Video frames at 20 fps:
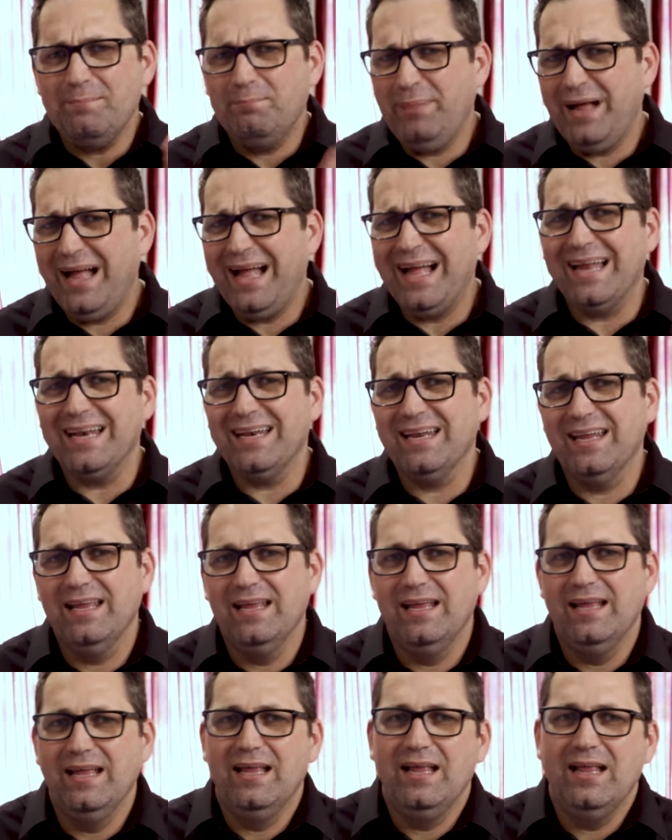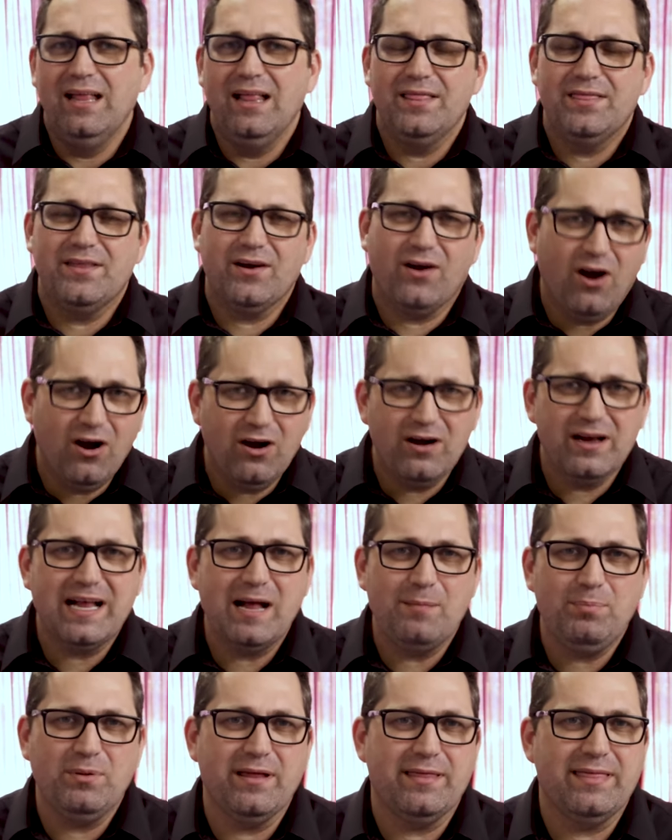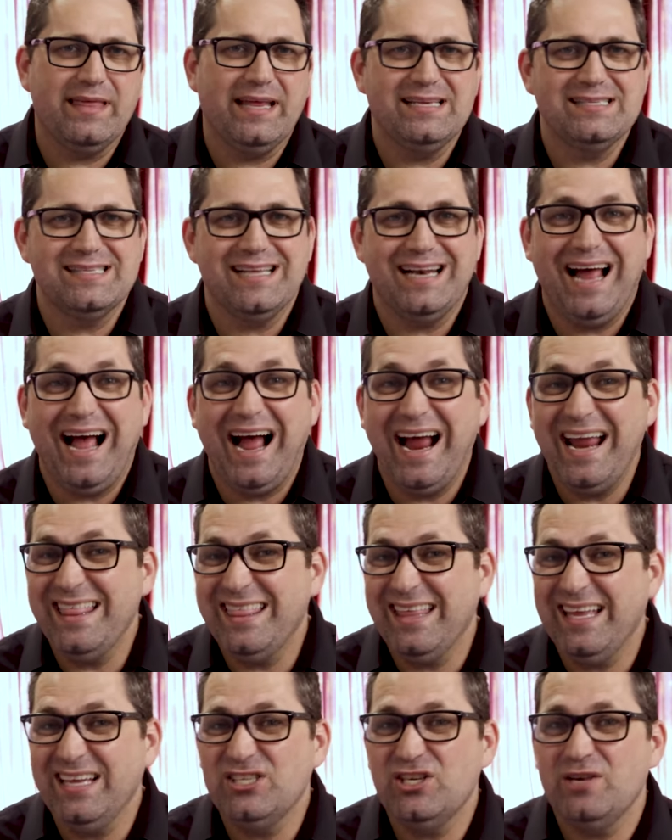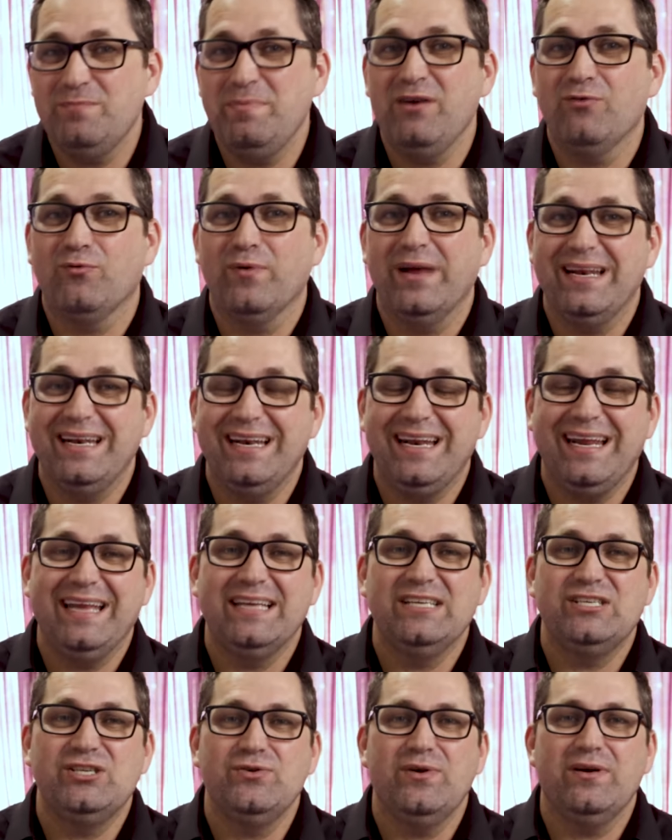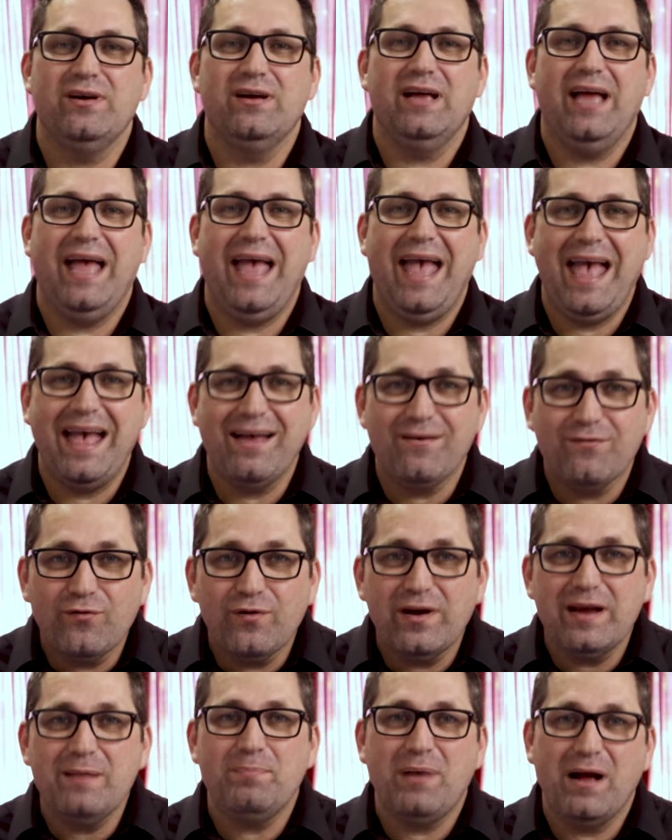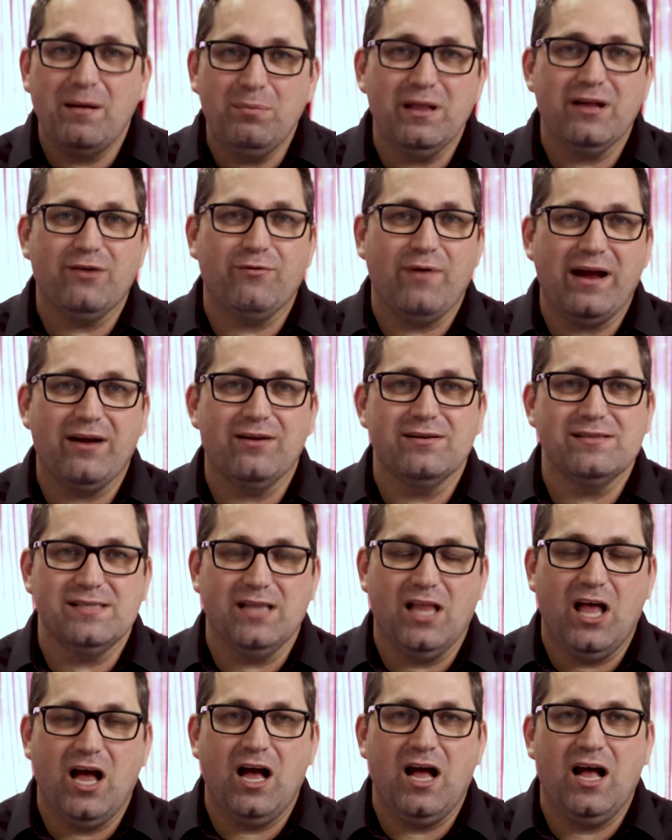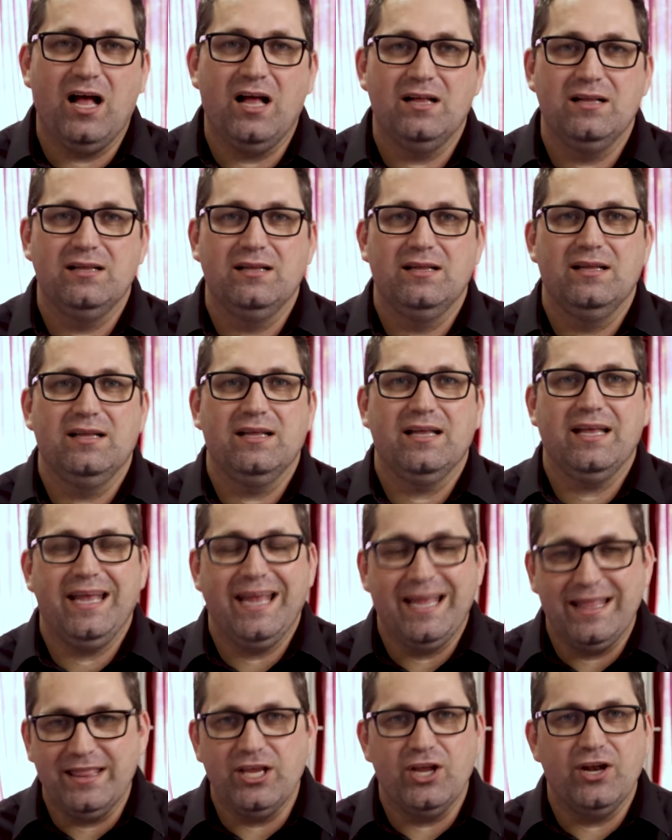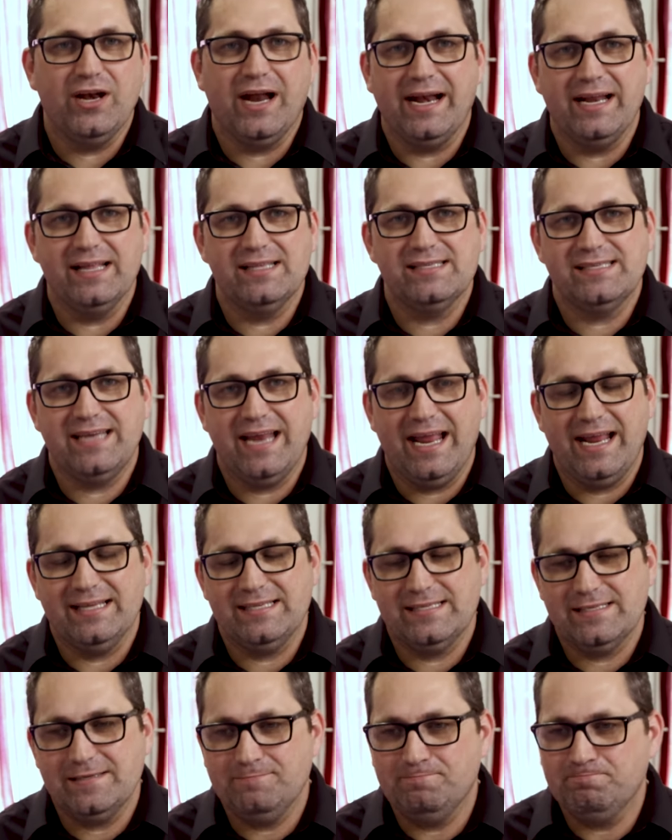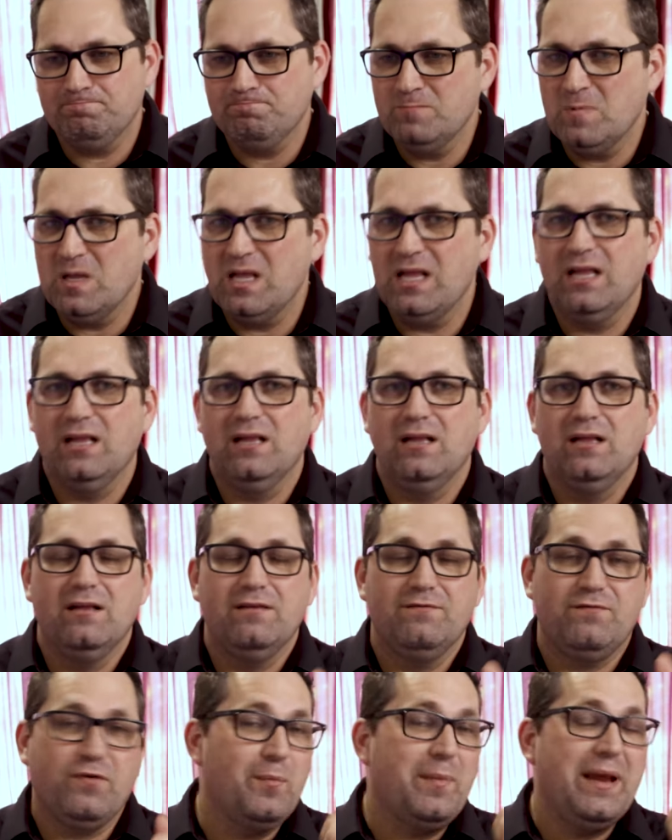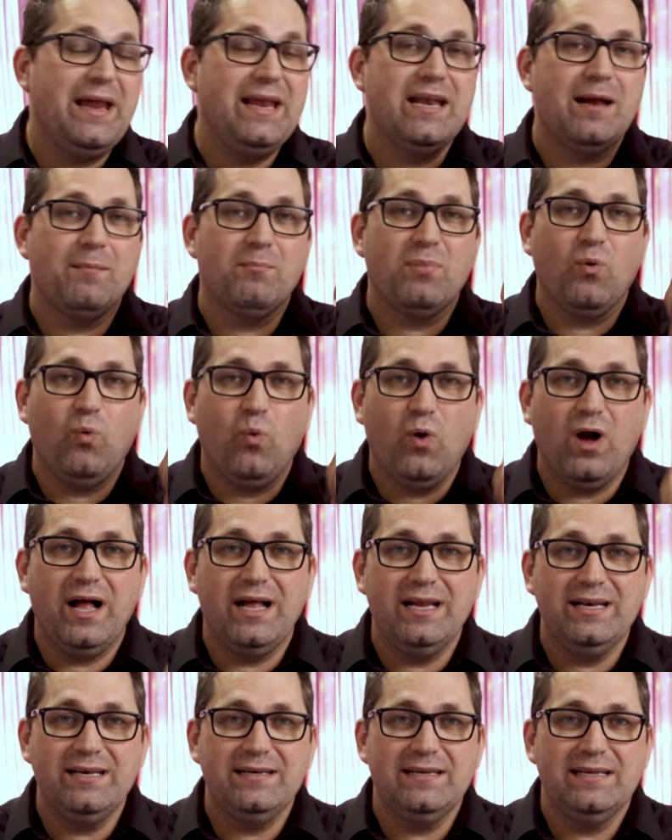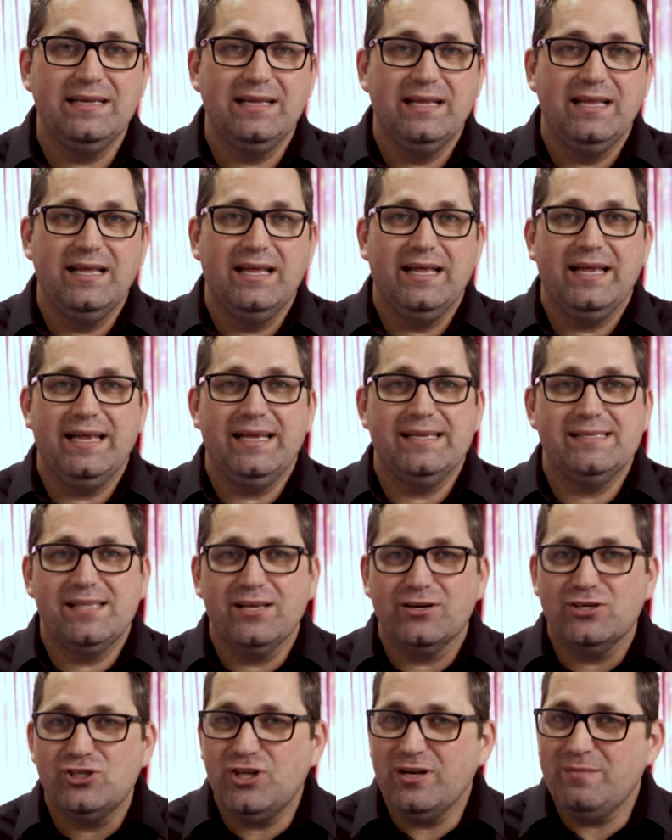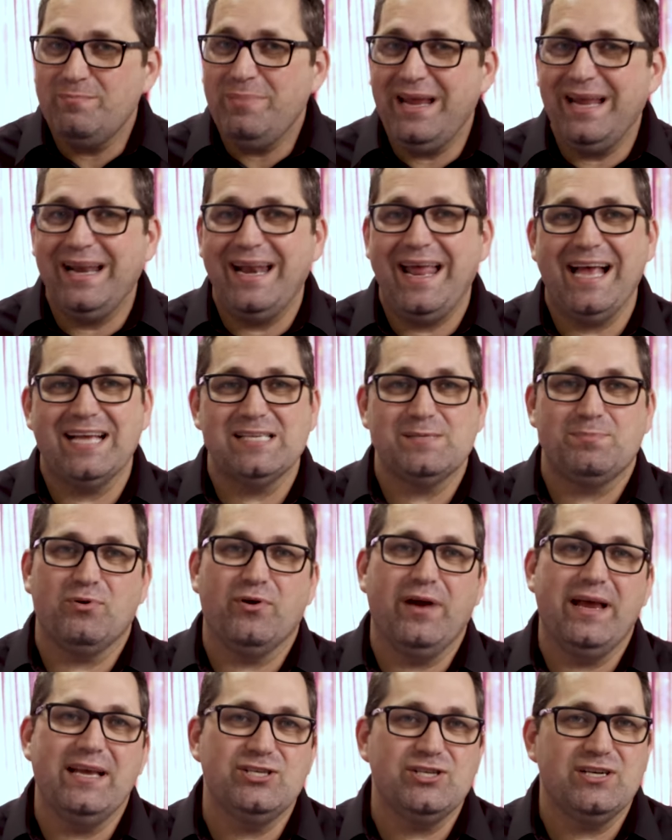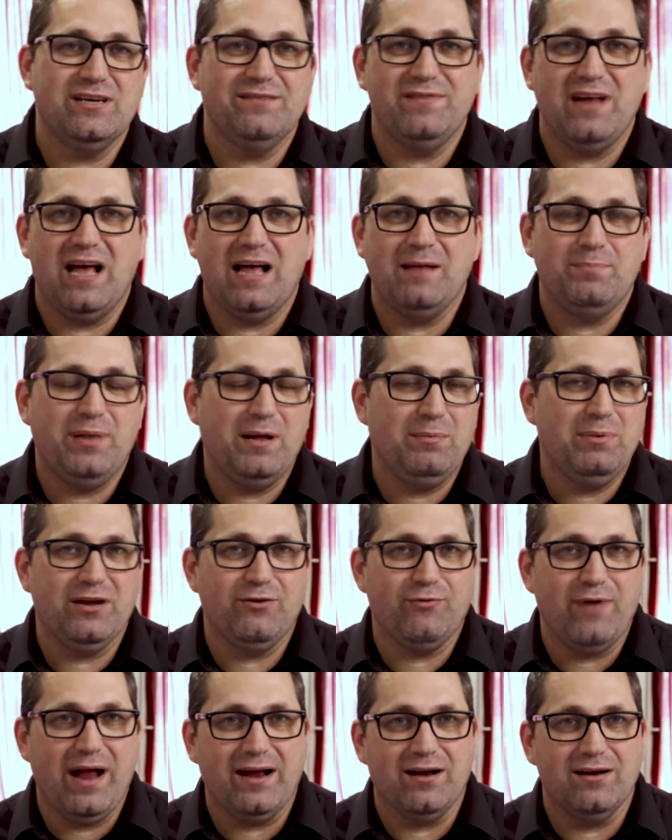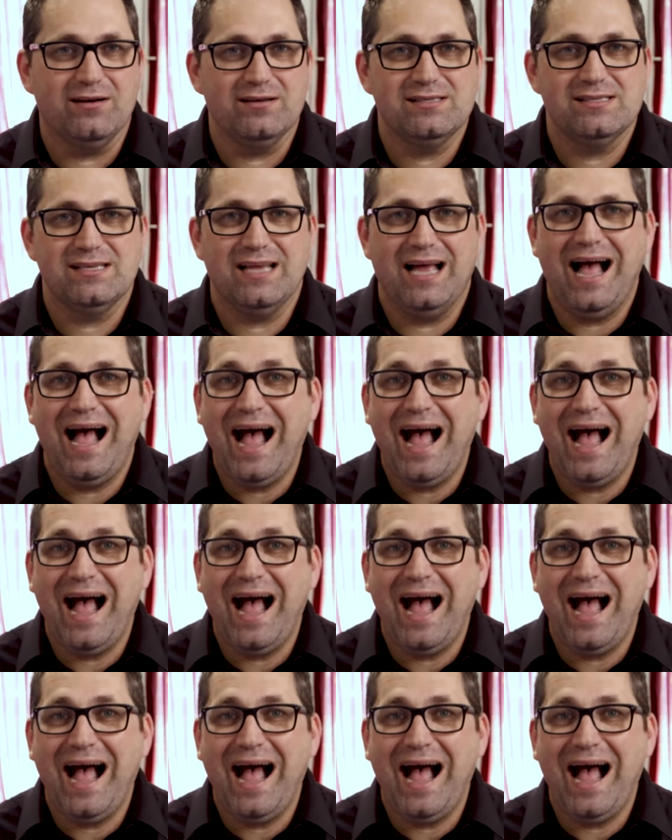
But there are a couple of things that I think should be written into every public records law in the United States. For me, number one is there should be an expiration of non-public records.